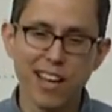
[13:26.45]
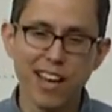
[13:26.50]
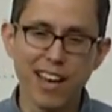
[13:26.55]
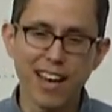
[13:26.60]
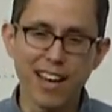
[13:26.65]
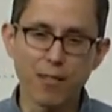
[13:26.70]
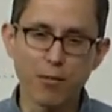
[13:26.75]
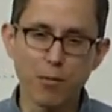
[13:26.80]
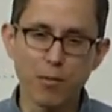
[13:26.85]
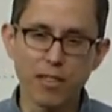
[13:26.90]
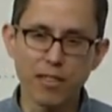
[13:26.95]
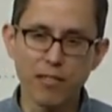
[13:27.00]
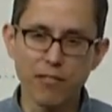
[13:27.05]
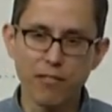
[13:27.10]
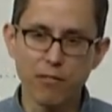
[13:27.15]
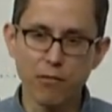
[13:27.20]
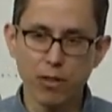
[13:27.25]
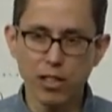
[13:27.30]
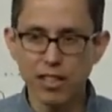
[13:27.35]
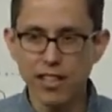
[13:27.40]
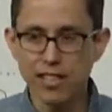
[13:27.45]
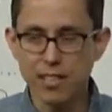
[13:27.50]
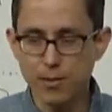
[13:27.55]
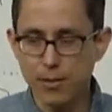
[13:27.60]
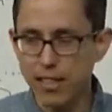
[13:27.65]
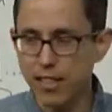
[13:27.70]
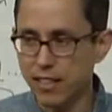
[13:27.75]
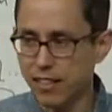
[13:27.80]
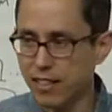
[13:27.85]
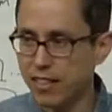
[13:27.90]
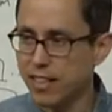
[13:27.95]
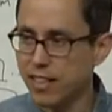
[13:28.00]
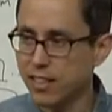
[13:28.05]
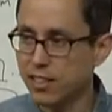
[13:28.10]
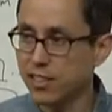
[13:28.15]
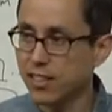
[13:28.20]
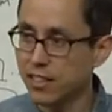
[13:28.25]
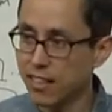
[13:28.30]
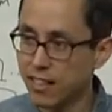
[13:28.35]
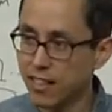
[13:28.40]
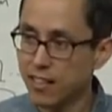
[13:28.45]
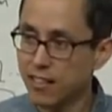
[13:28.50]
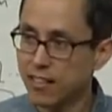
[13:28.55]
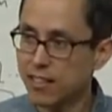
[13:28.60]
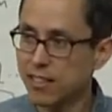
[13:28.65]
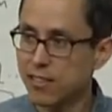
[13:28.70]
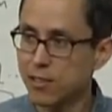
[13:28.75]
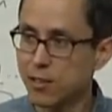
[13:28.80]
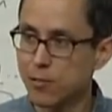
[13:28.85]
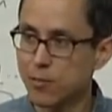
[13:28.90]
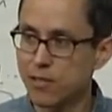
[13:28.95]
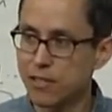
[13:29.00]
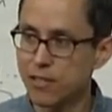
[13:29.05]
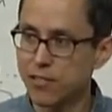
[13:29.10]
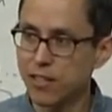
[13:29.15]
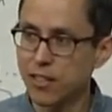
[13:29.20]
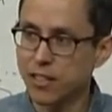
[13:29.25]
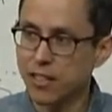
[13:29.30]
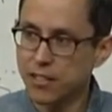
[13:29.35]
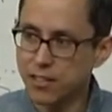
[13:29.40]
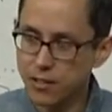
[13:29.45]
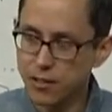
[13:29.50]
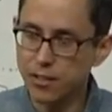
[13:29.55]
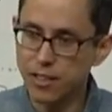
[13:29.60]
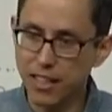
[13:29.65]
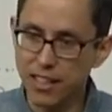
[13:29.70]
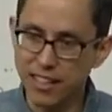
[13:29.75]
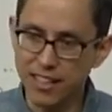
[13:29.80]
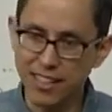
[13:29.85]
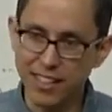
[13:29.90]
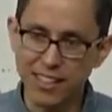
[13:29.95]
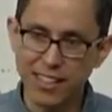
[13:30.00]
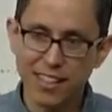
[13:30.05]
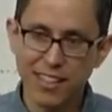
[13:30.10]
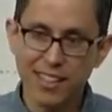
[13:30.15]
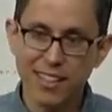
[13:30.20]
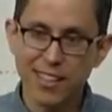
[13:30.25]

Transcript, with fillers: And when we realized we had a connection there in terms of our underlying